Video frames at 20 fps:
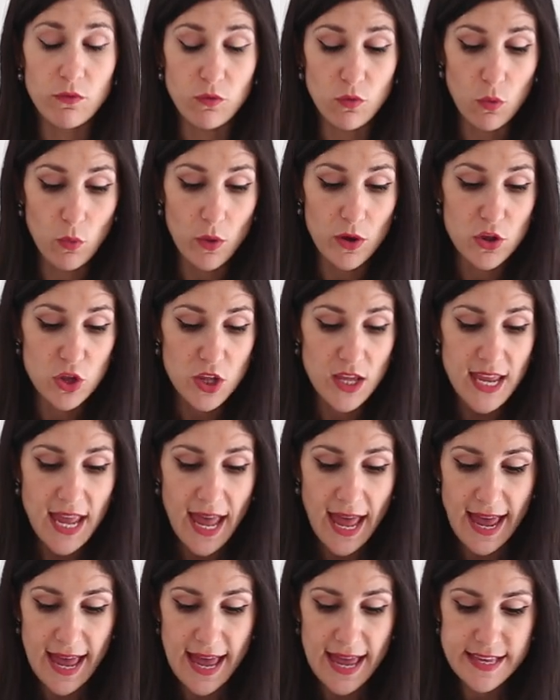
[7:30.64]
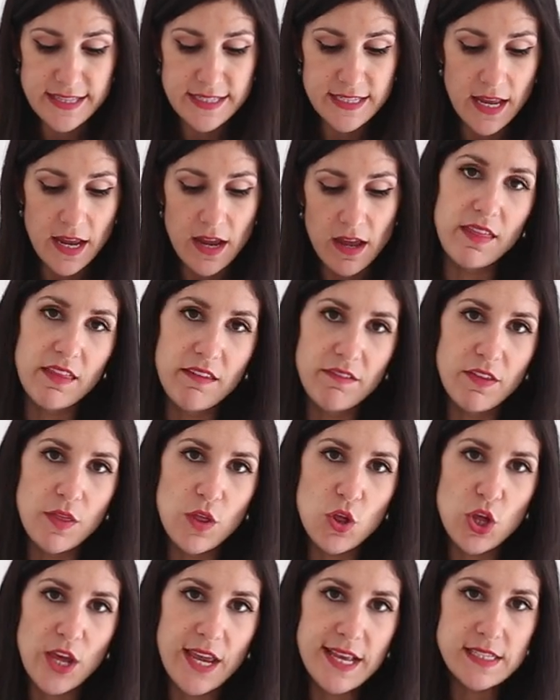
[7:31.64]
for what she has. And then for
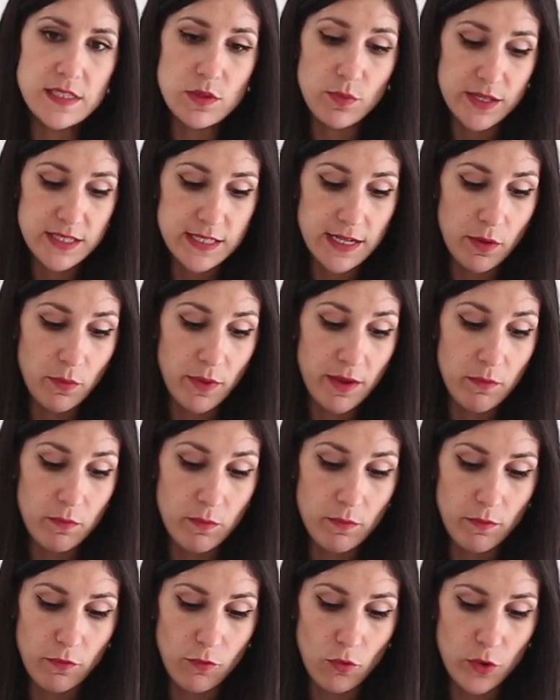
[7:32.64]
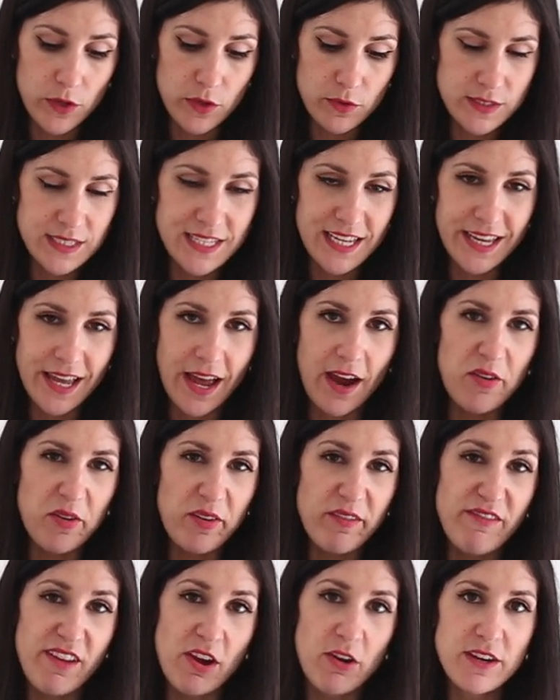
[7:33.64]
the jeans, the ones that I went for, you'll see
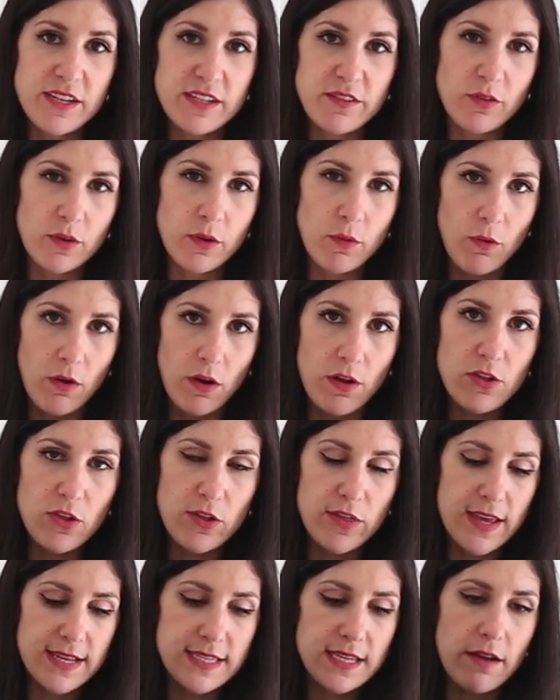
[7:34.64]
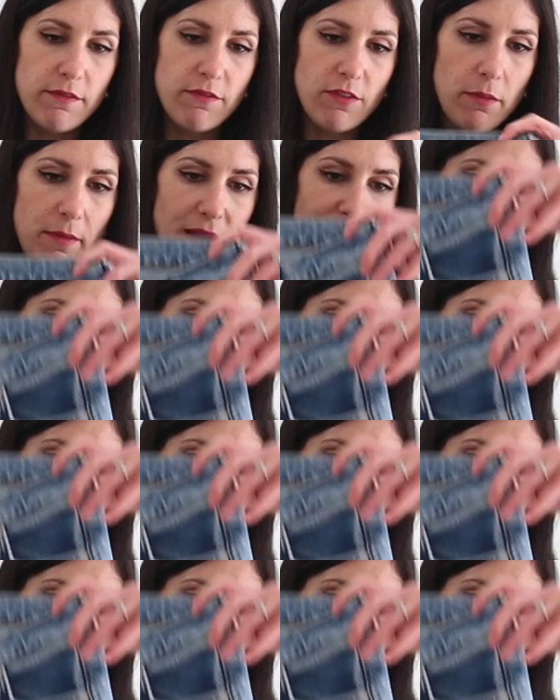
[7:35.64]
are a very different wash. These are from